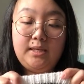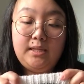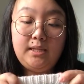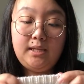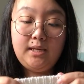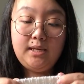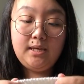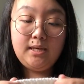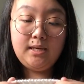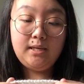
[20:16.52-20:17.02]

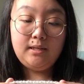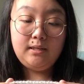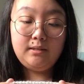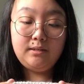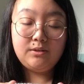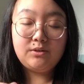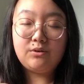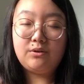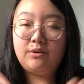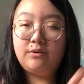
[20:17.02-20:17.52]
clean,
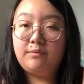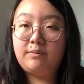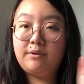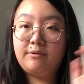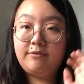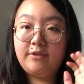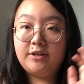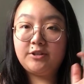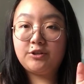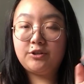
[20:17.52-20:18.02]
sort of
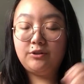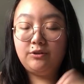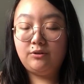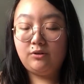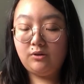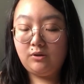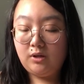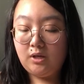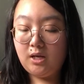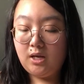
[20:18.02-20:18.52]
professional
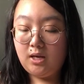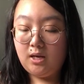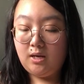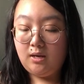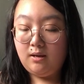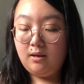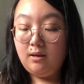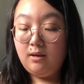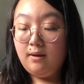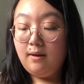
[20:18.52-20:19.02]
looking
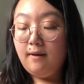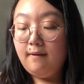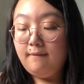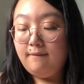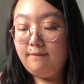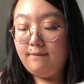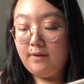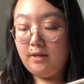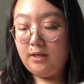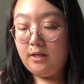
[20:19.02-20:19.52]

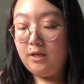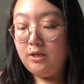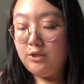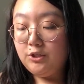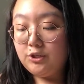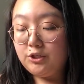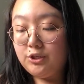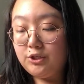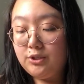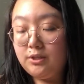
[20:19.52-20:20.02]

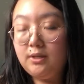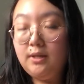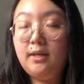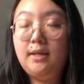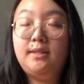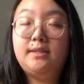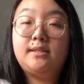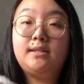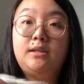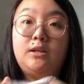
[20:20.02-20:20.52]
finish.
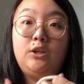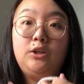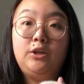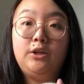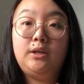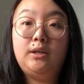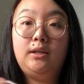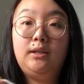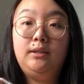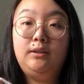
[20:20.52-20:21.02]
It's going to
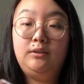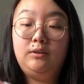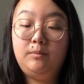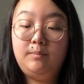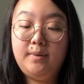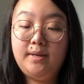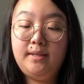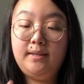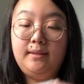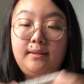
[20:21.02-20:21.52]
look a little
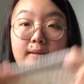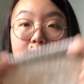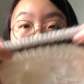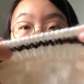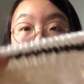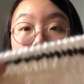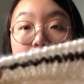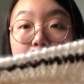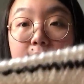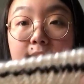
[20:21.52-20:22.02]
bit
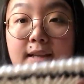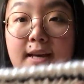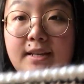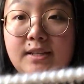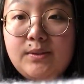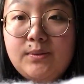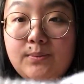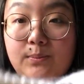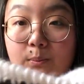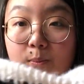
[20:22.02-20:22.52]

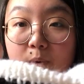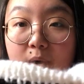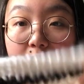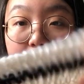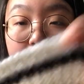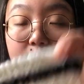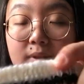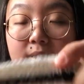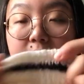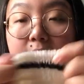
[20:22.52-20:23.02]
less
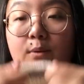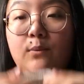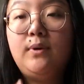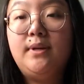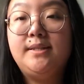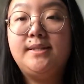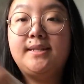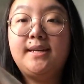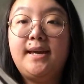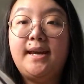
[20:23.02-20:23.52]
wobbly
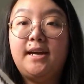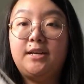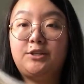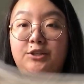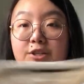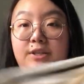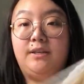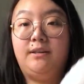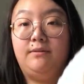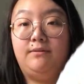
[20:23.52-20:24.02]
once I
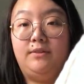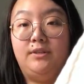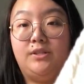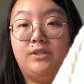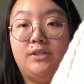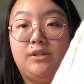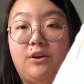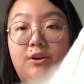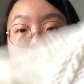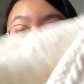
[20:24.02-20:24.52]
actually give
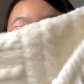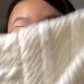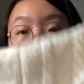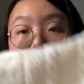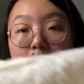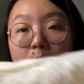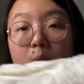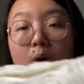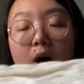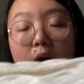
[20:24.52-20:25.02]
this cardigan
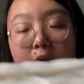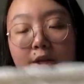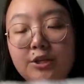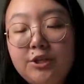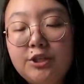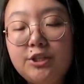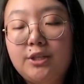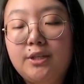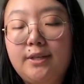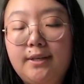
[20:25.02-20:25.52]
a
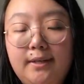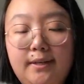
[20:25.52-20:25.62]
wash.